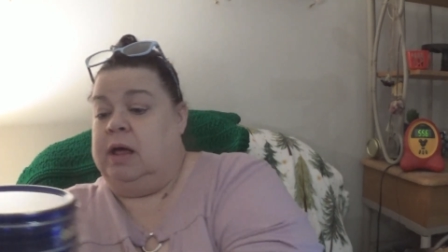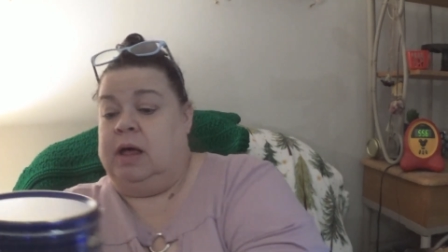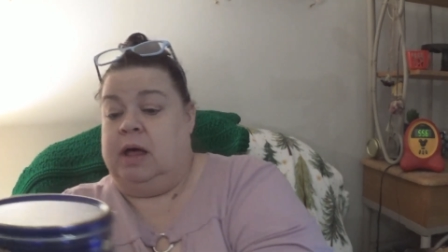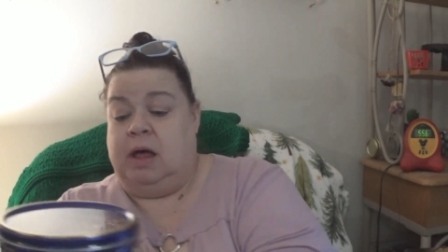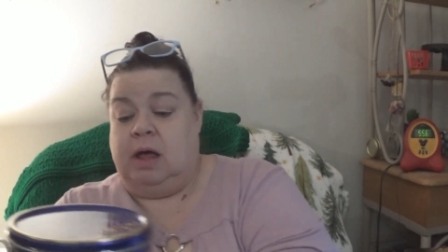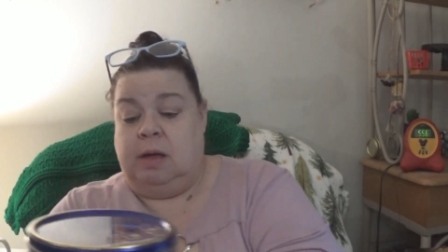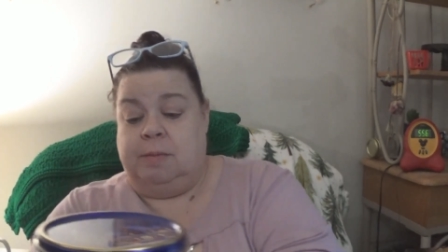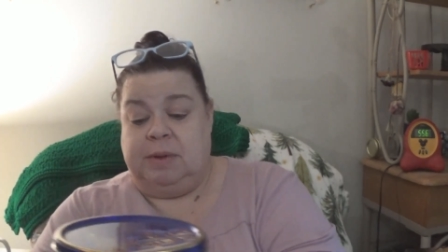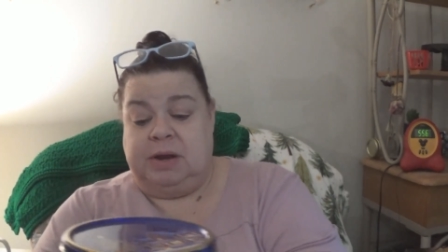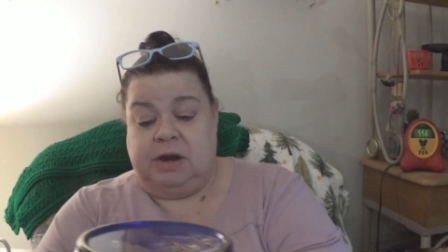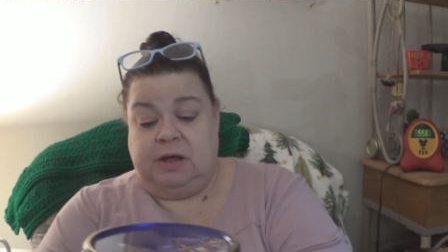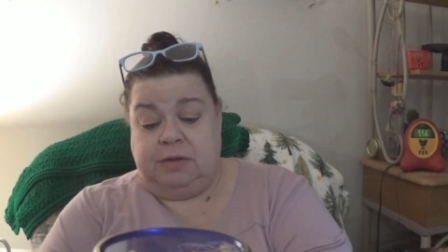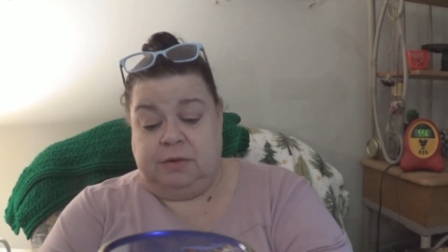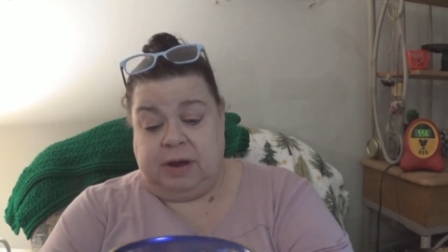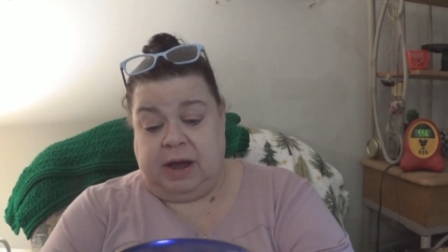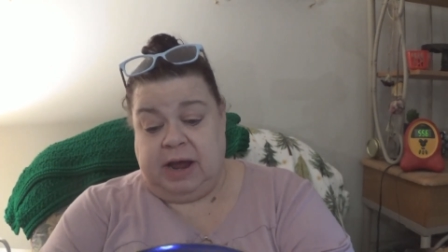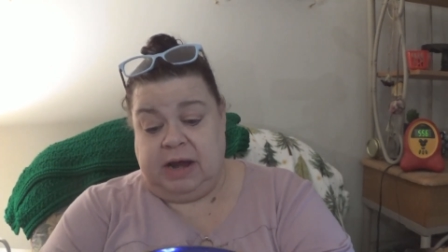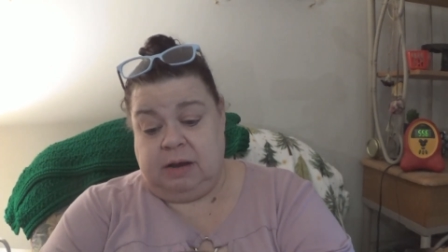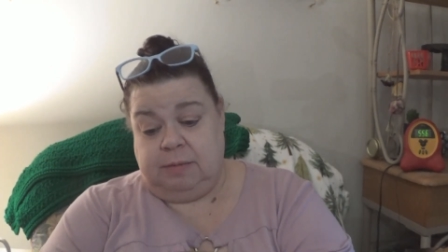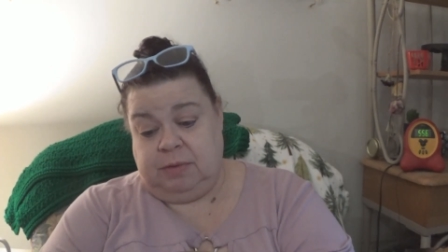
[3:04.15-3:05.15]
Another
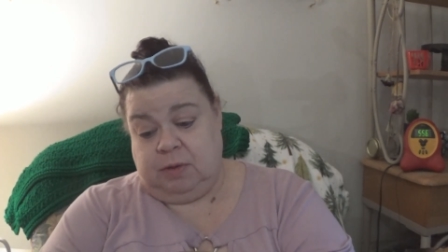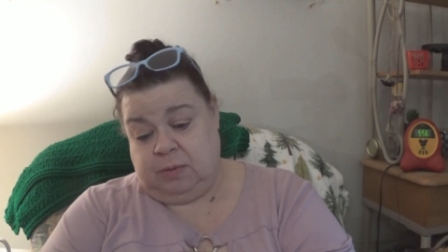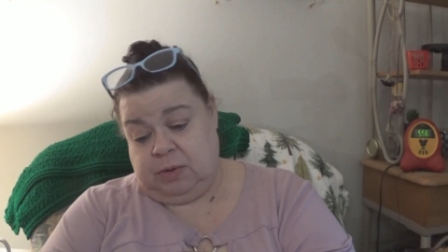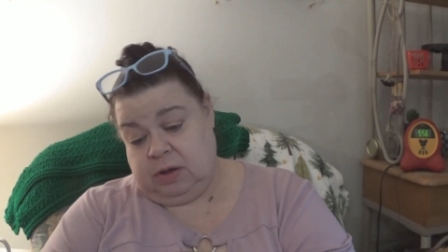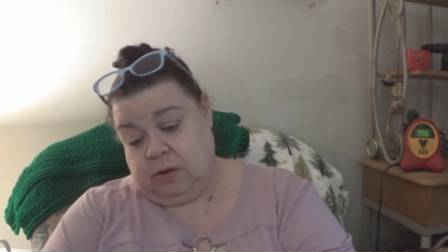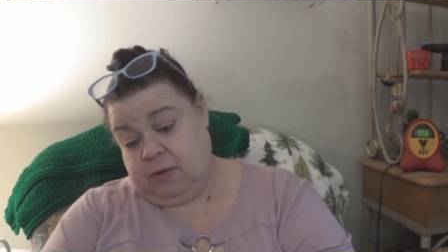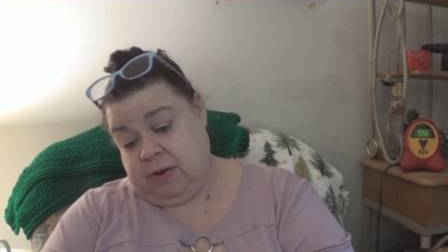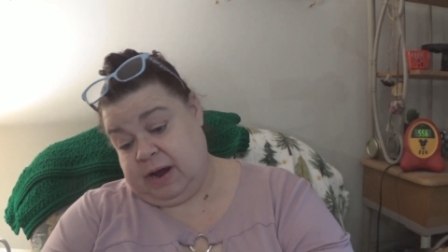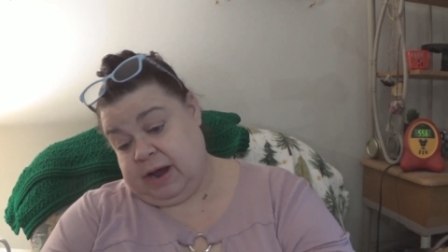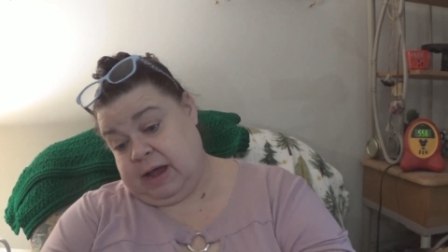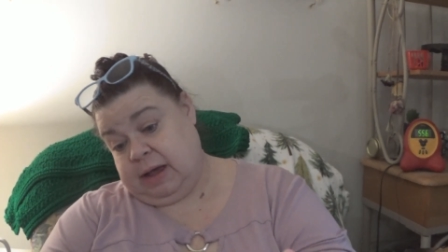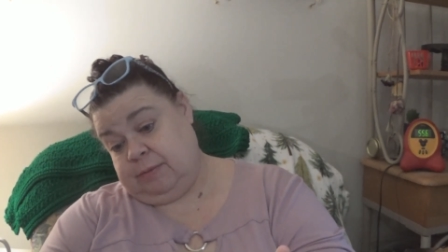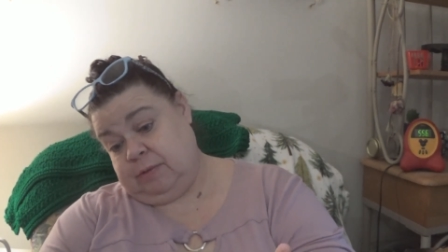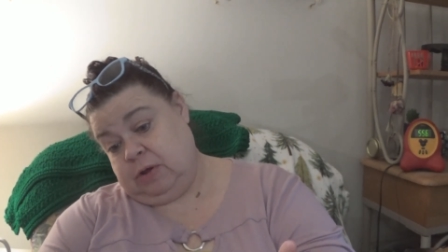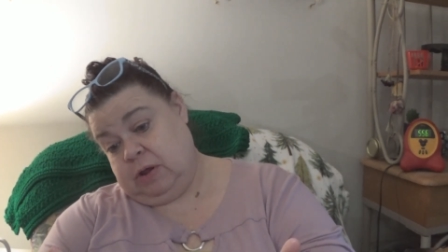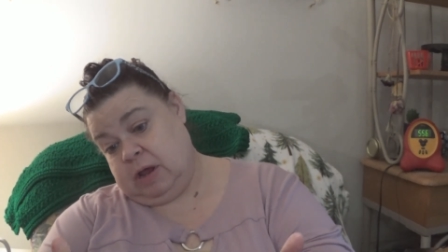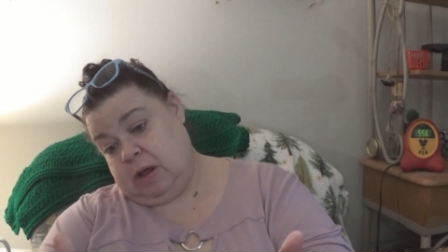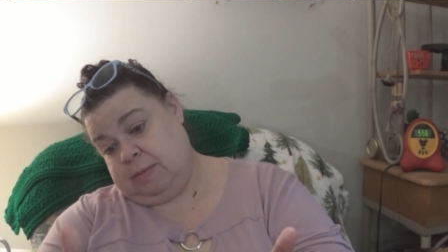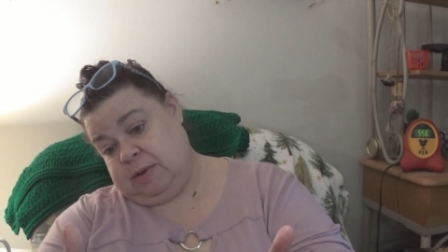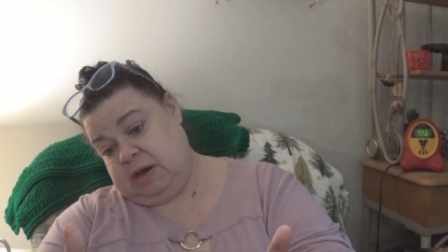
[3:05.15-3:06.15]
item that we
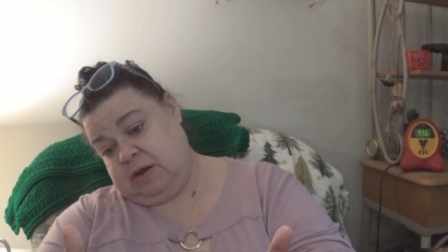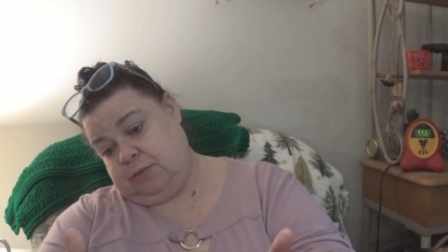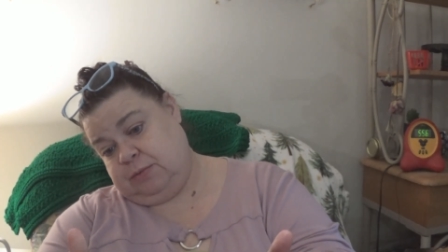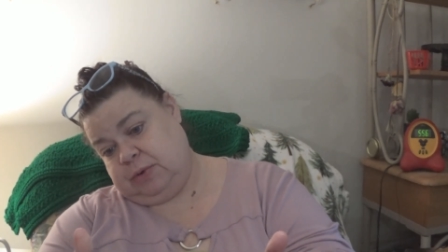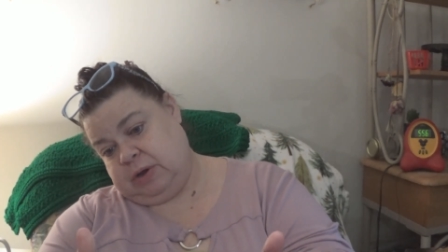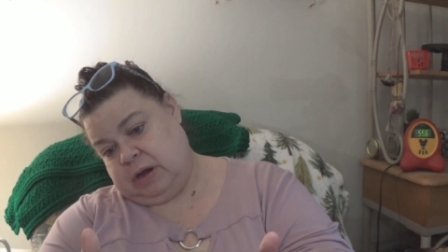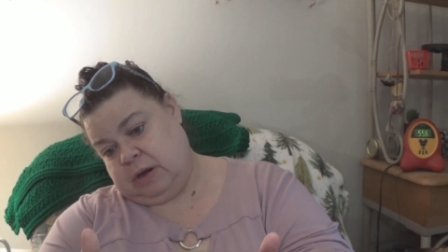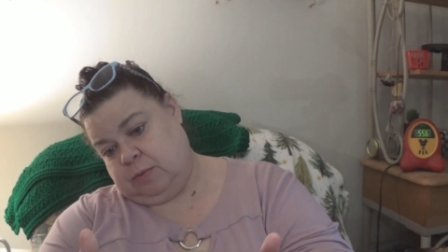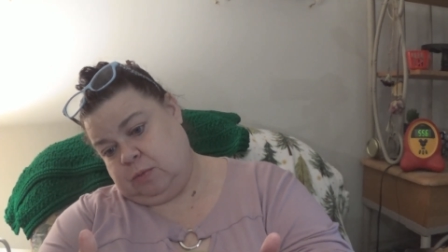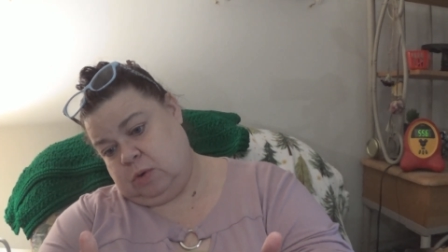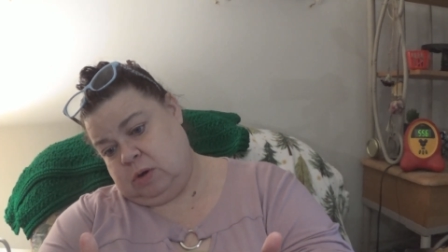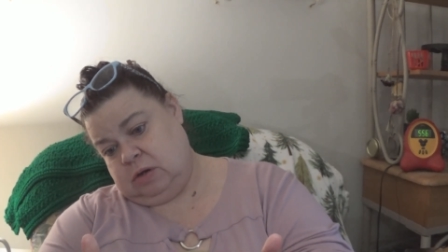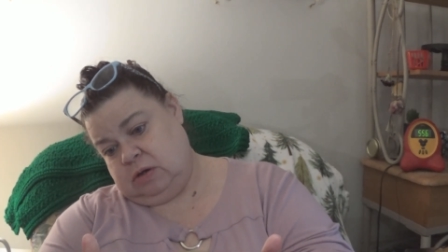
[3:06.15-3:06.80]
grabbed, how many did we grab?